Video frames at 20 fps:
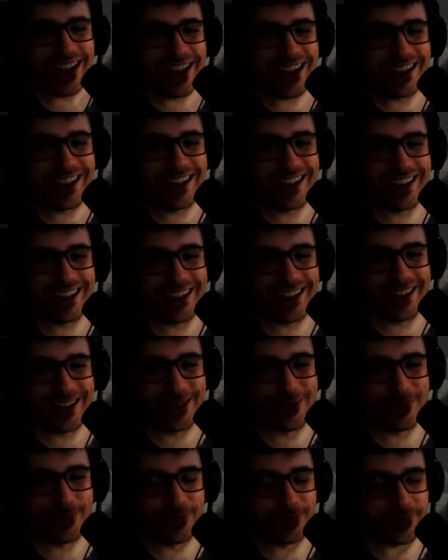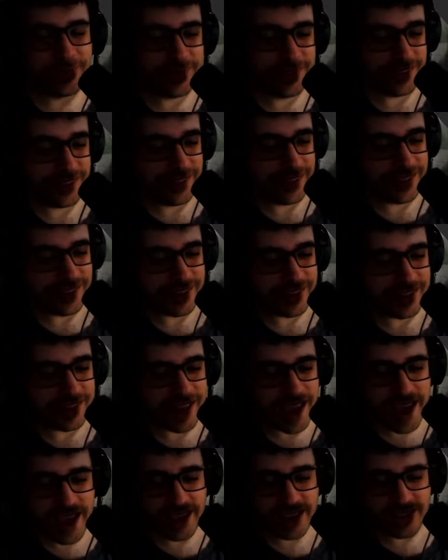
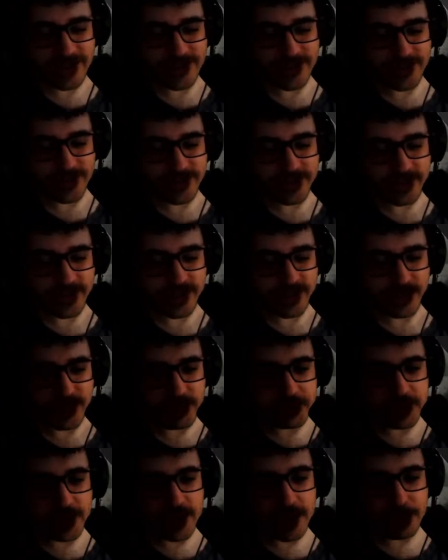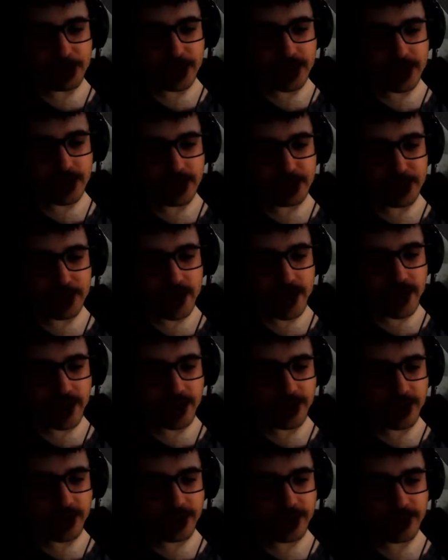Okay. We set up the
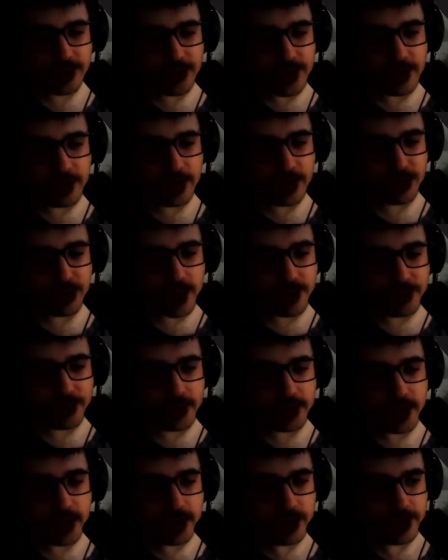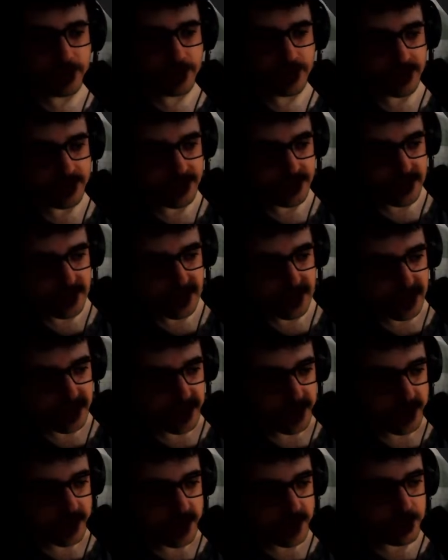player very roughly.
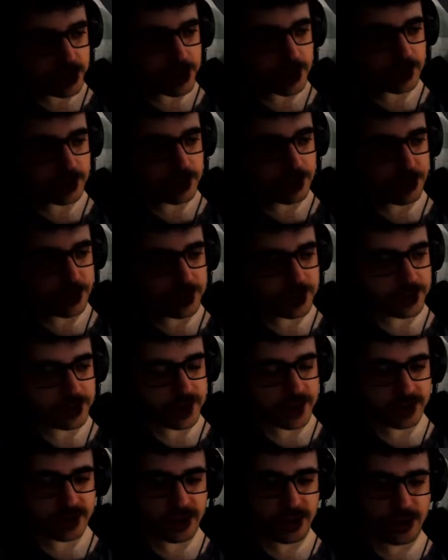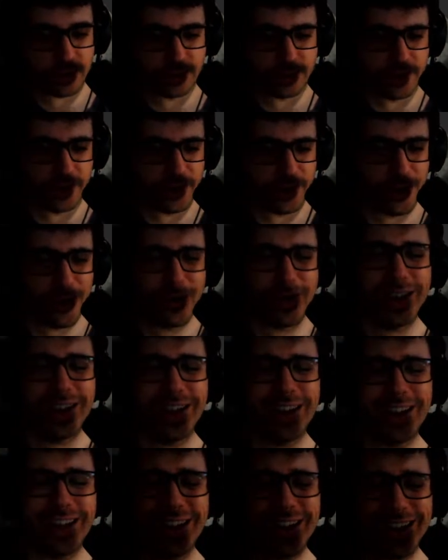Let me check the princess. Oh no.
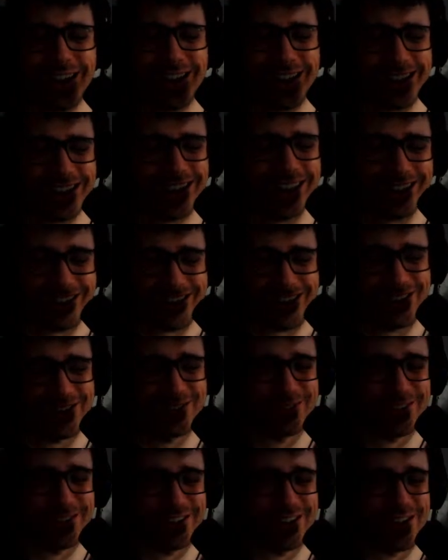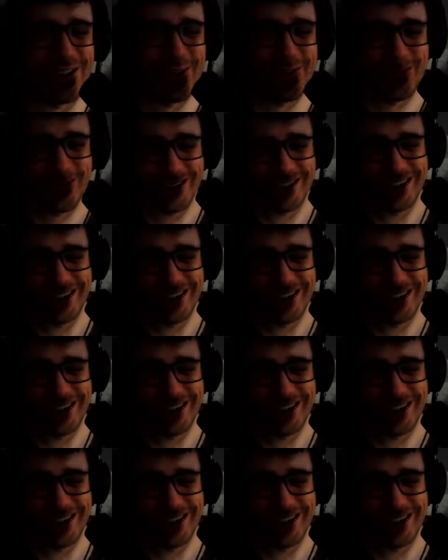Oh no.